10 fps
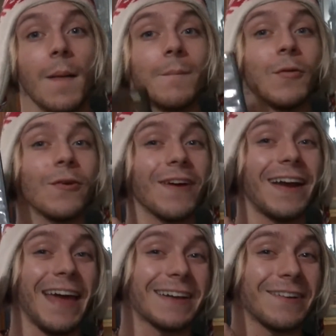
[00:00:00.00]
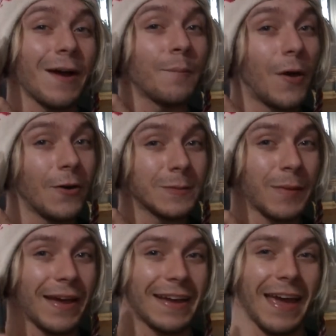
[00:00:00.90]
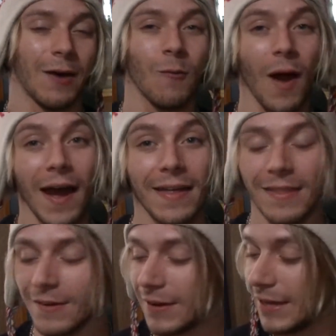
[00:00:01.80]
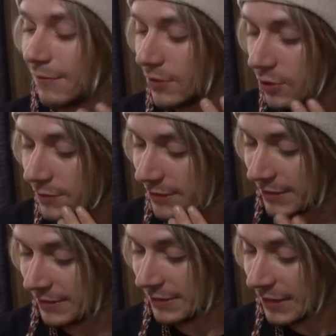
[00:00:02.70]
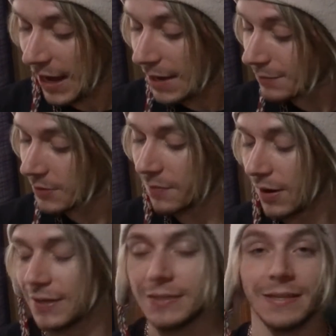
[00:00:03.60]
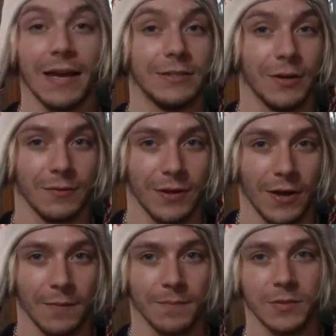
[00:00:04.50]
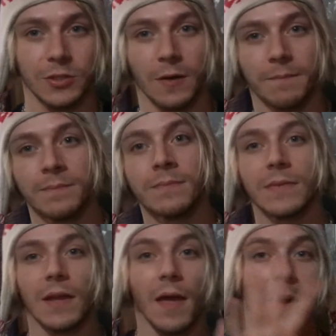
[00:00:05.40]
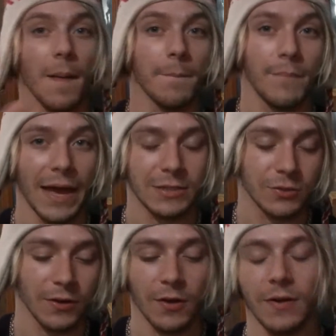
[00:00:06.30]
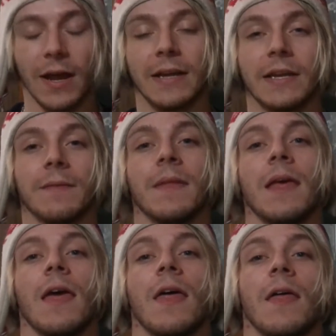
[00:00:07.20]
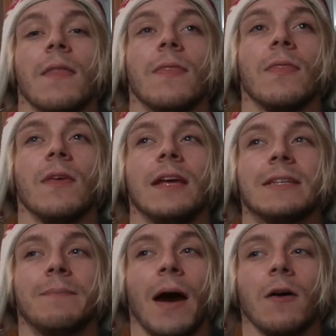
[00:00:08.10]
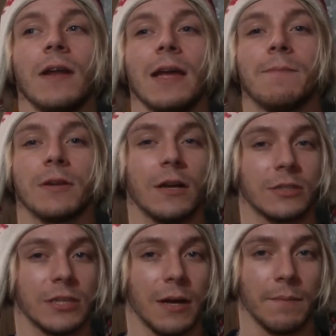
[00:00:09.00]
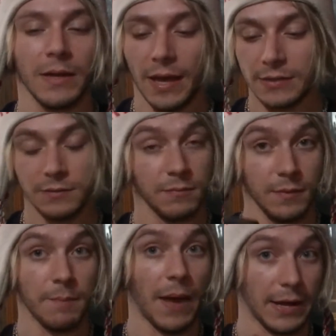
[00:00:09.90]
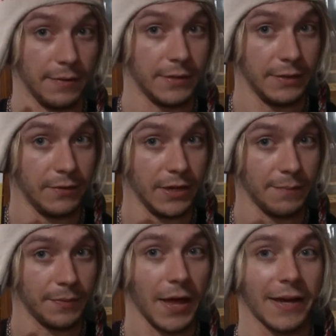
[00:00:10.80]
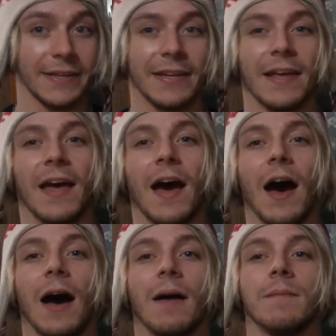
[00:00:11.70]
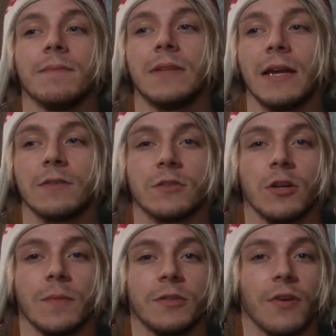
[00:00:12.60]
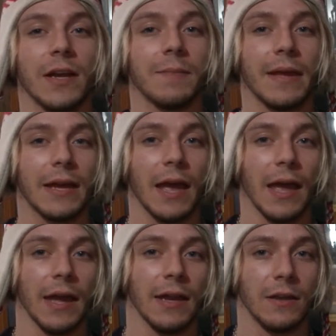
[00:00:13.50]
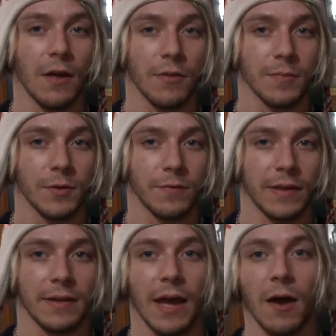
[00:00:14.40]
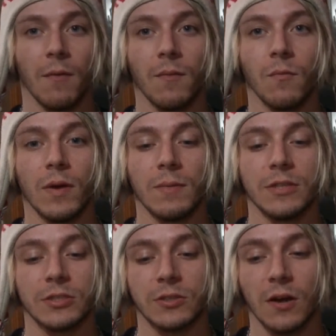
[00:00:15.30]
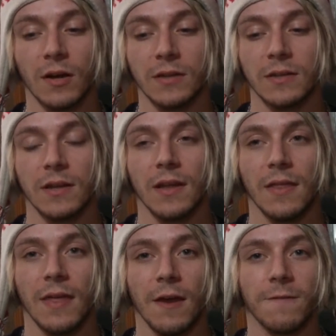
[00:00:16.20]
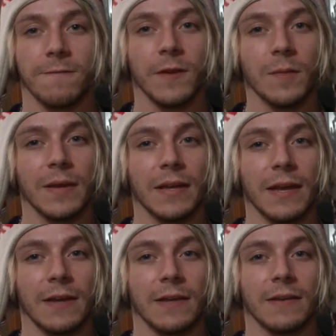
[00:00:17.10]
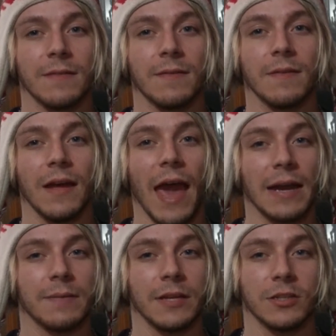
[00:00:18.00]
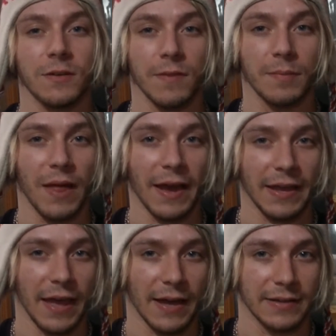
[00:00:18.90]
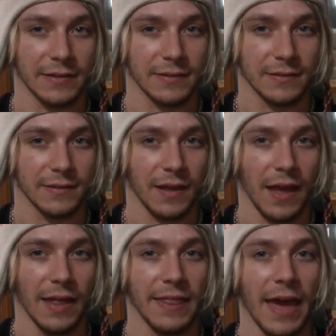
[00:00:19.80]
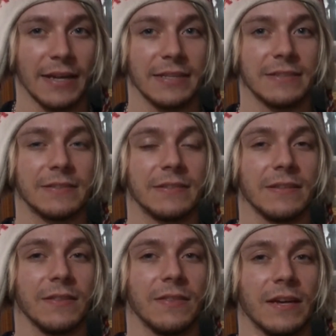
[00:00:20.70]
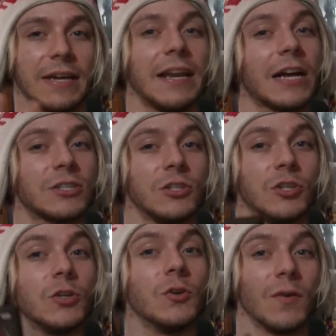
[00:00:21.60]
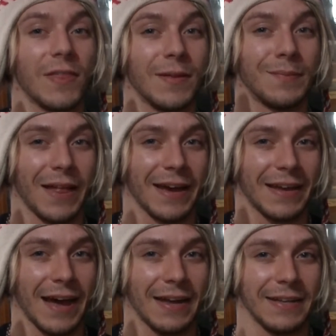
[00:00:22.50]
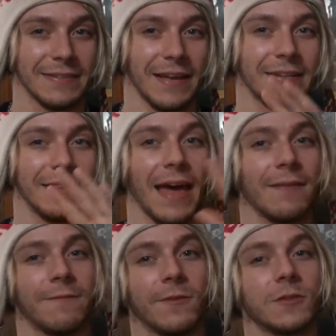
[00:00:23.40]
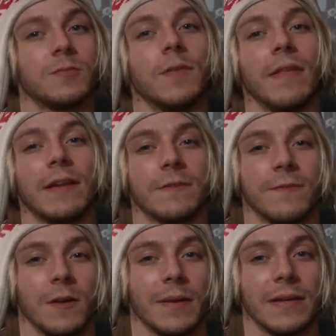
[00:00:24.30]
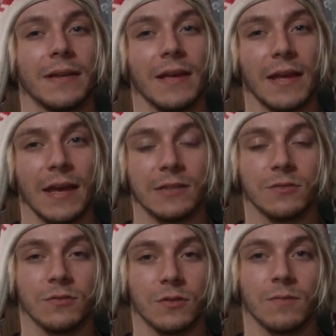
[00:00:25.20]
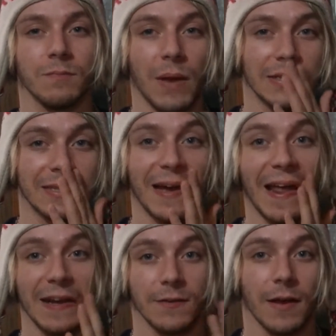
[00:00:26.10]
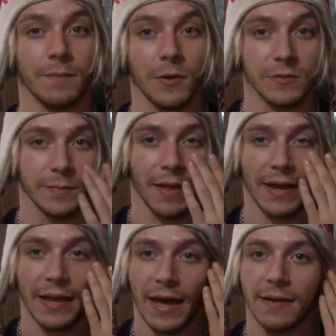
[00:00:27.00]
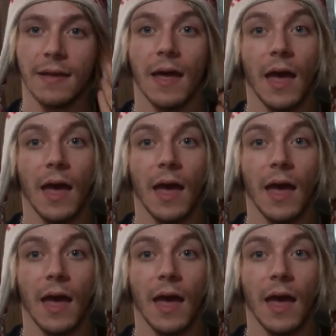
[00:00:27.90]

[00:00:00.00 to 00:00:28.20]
But we're on Edgar Allan Poe's Black Cat. Why they're even using his name to market this, I don't know. So, backstory going on here. It's about a production company, as the back of the D V D implied, um, that is going to be trying to make a, another movie. Now, when we start, they are filming a adaptation of The Black Cat. And that is the connection to The Black Cat, is that that first movie that they're filming is based on Edgar Allan Poe's The Black Cat.